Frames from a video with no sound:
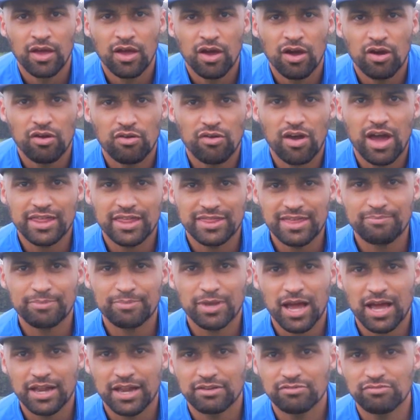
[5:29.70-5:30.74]
Alright, them
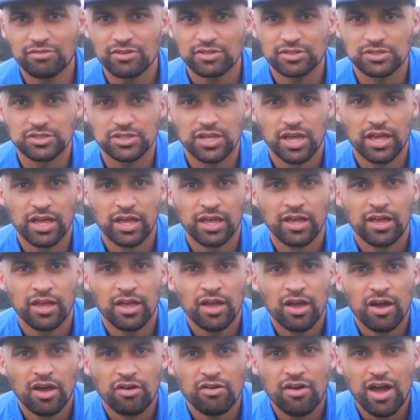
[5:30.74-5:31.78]
kind of runs.
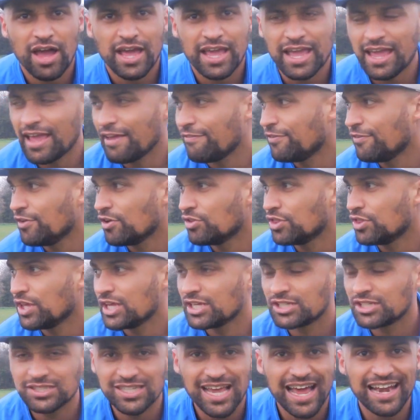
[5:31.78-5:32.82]
Alright, if you're the
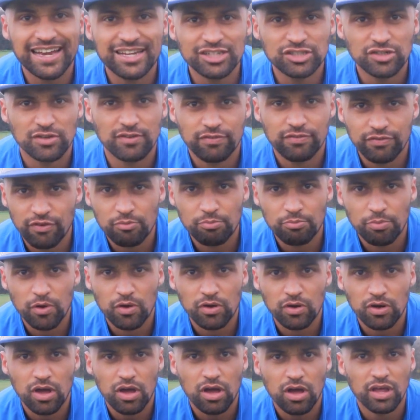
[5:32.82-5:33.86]
intelligent
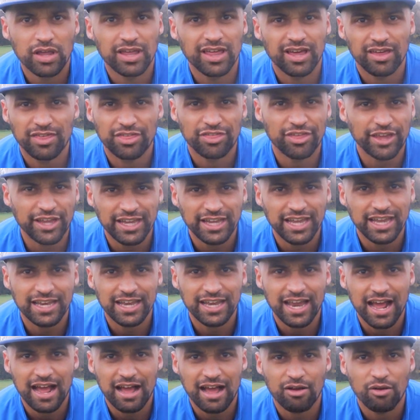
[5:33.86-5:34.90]
footballer, thinking
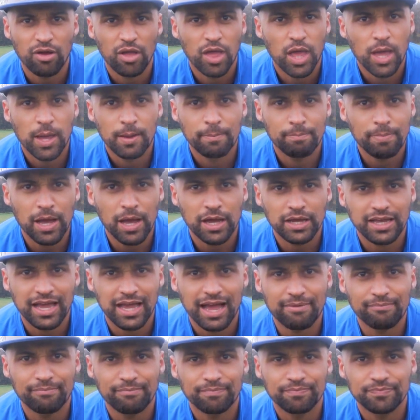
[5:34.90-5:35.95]
now,
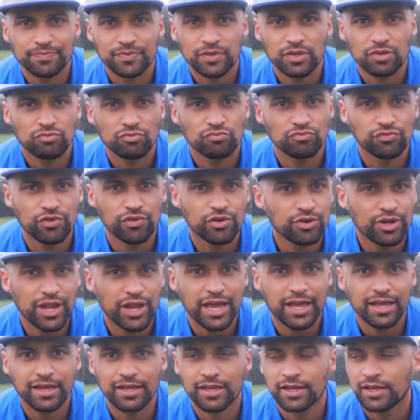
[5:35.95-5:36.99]
Bergkamp,
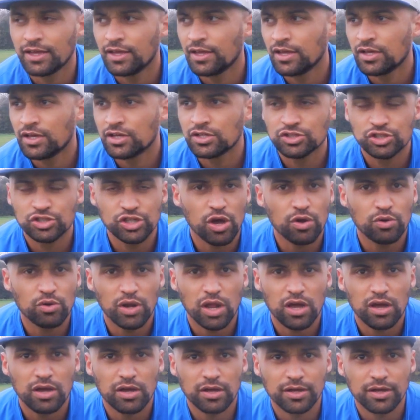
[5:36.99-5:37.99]
Rooney, Zola,